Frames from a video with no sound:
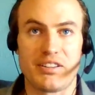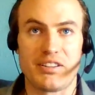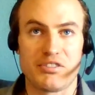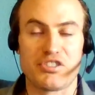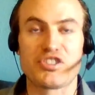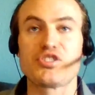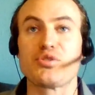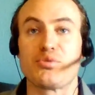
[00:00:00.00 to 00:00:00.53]

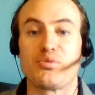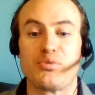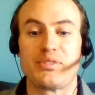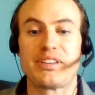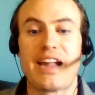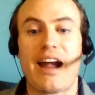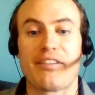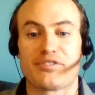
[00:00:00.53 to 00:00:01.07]
soon
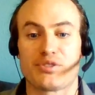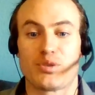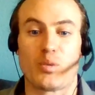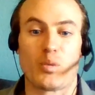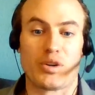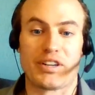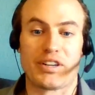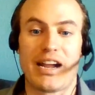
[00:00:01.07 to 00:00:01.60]
after a
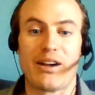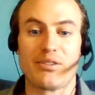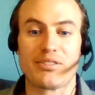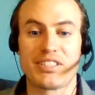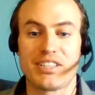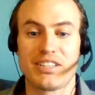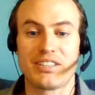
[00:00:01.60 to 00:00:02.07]
workout?